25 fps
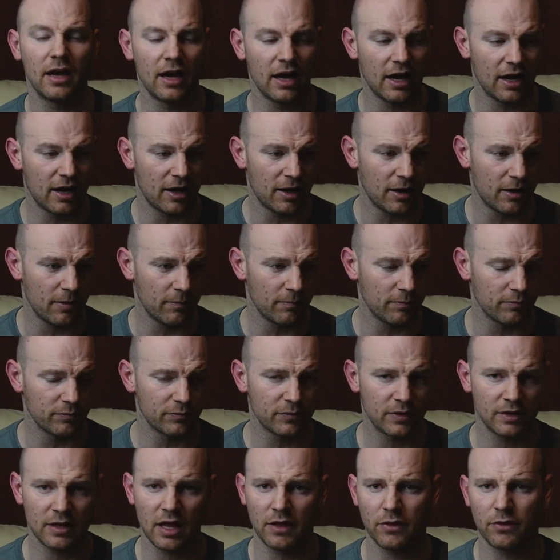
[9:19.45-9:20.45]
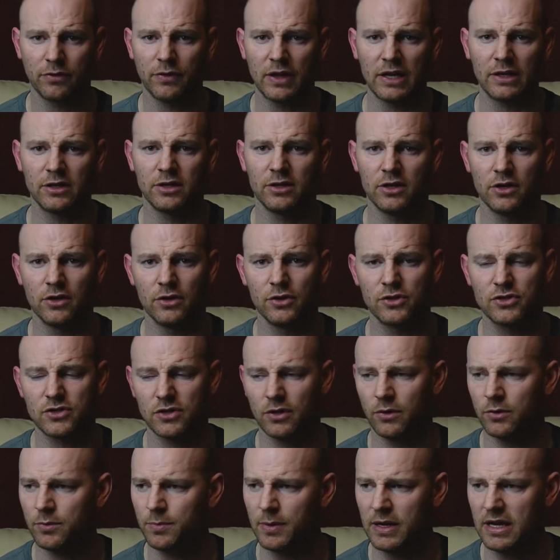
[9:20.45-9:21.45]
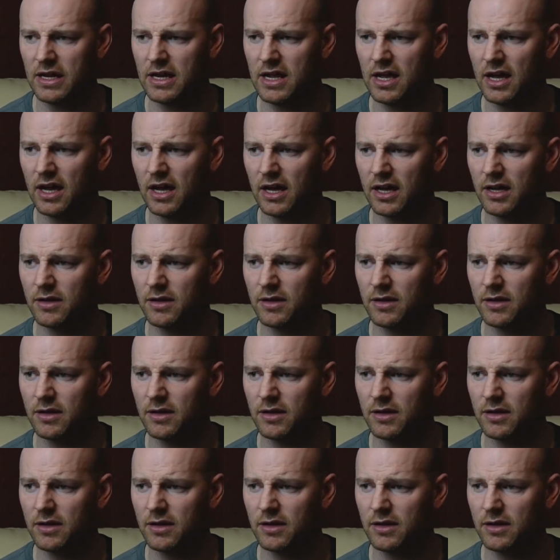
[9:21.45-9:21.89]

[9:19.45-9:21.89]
Another thing to use would be